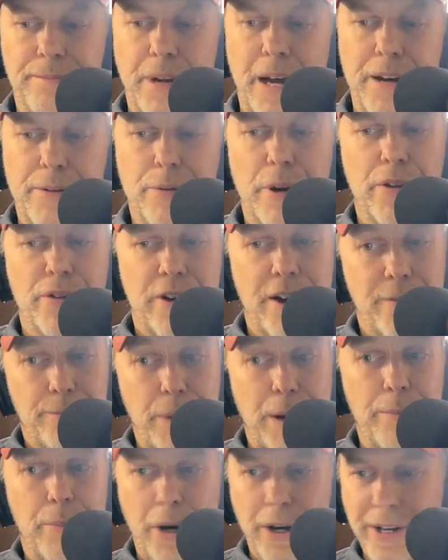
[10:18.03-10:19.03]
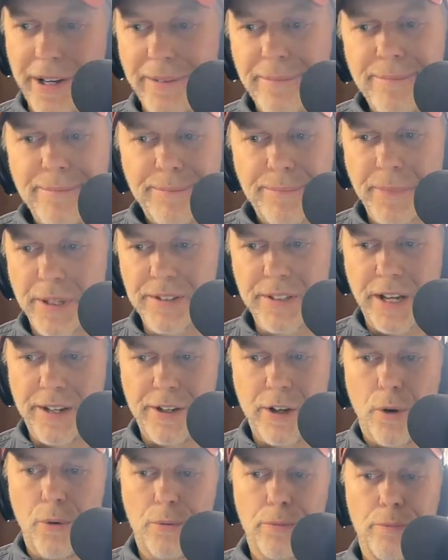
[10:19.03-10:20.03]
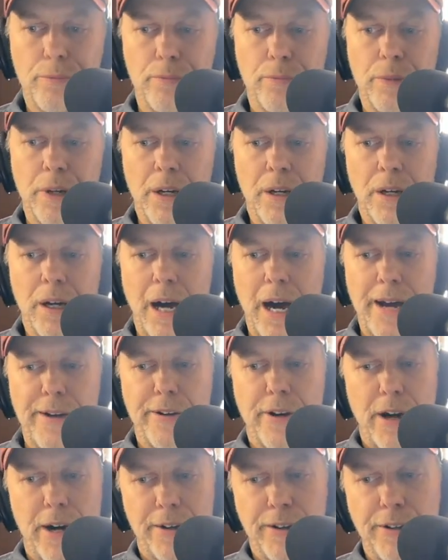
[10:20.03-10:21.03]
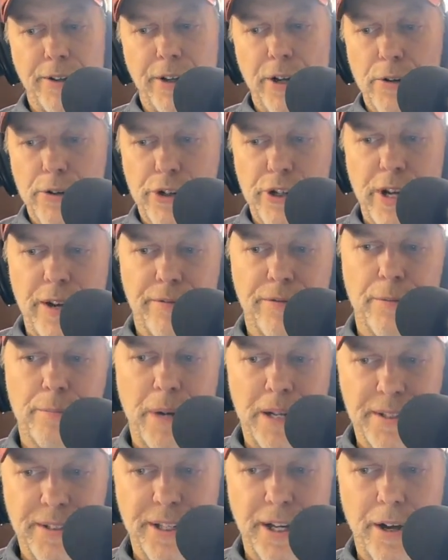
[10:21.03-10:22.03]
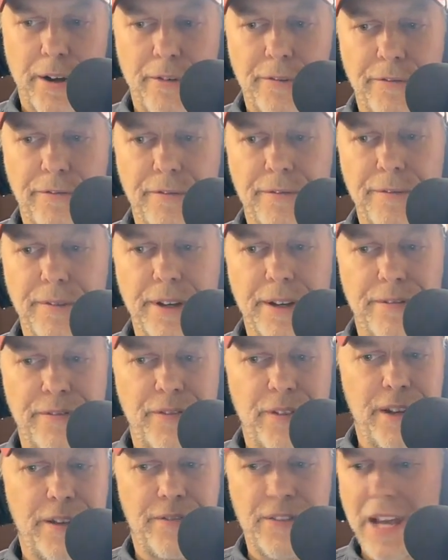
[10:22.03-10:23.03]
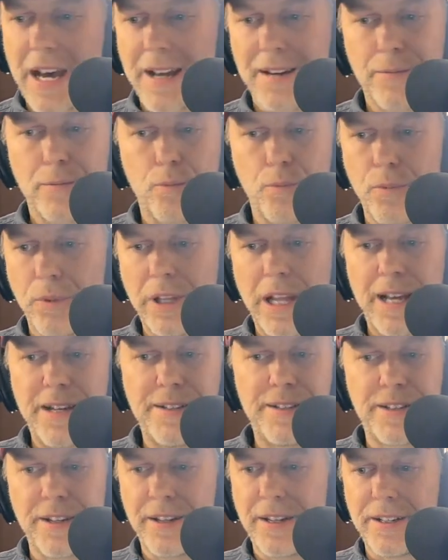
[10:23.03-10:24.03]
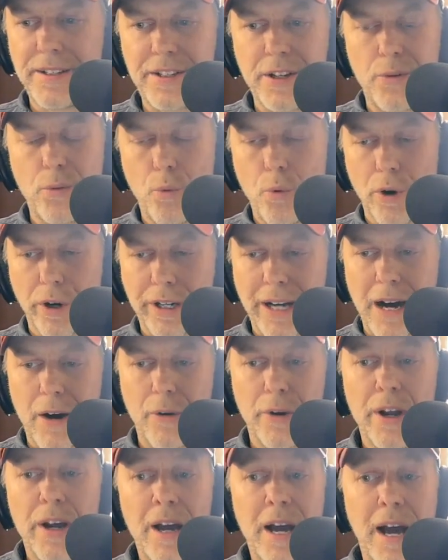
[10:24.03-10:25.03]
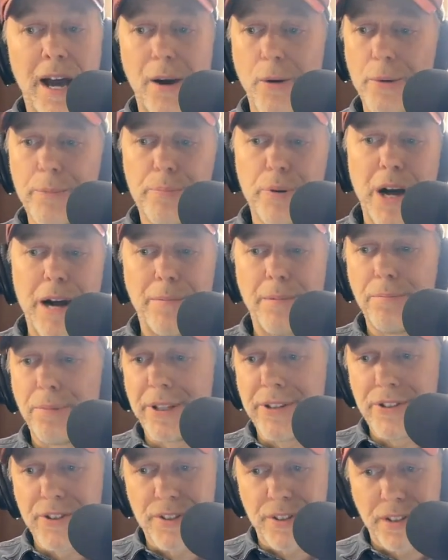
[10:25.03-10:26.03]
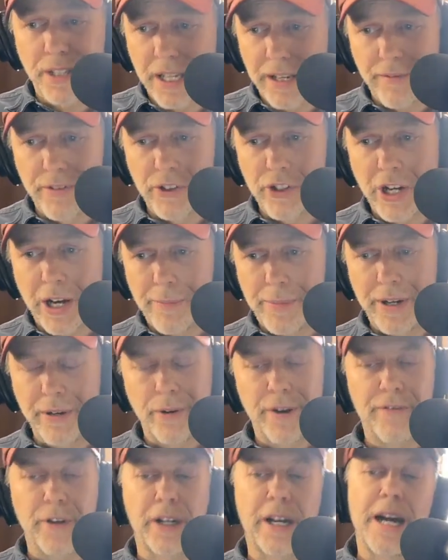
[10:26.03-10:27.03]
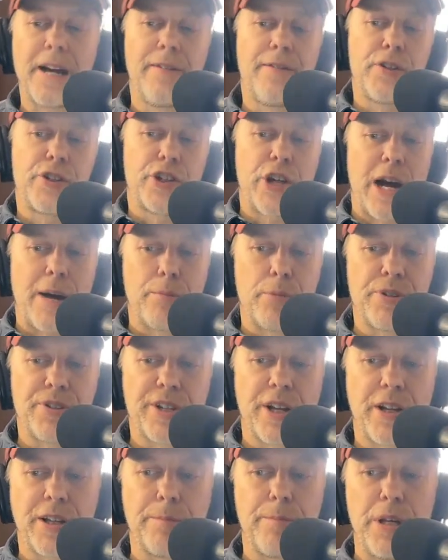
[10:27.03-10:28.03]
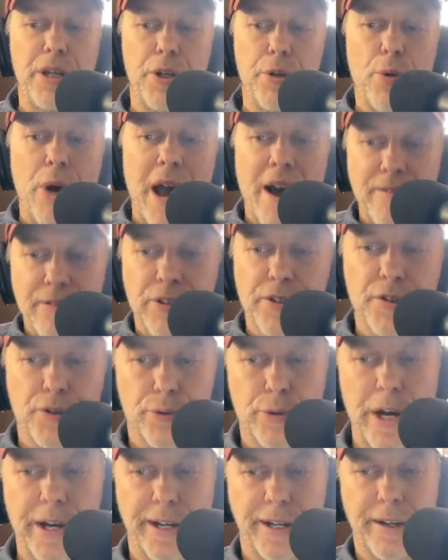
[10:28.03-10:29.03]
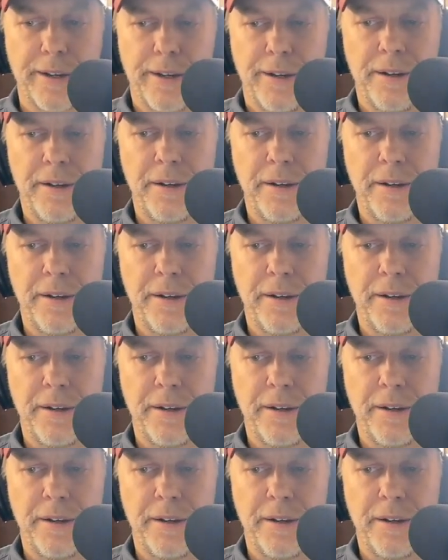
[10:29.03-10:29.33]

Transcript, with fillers: i'd rather have my money because i don't i know how to negotiate for myself if if that led to didn't work out, I would probably just leave a job anyway. If a if a job was telling me you have to strike,